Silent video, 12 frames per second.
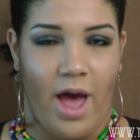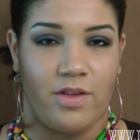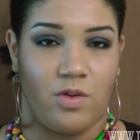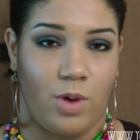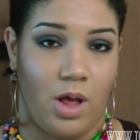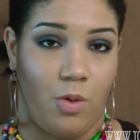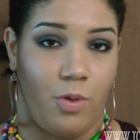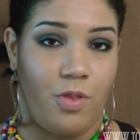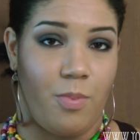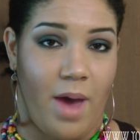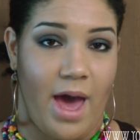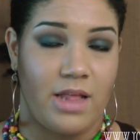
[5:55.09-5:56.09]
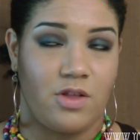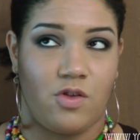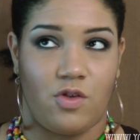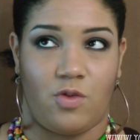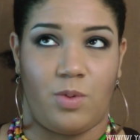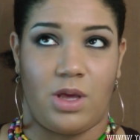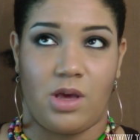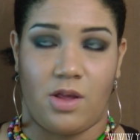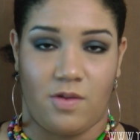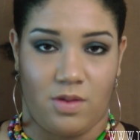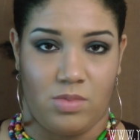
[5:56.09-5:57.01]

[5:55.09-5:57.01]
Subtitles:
as well with mattes just because